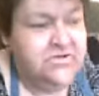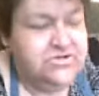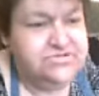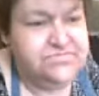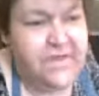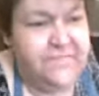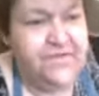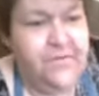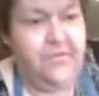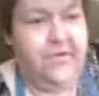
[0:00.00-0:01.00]
Sometimes
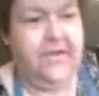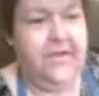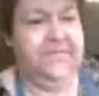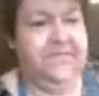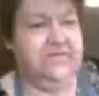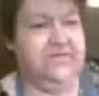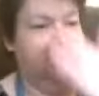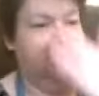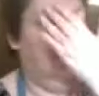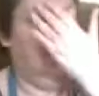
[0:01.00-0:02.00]
I'm right, but
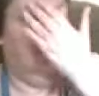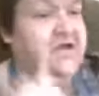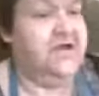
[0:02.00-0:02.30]
lately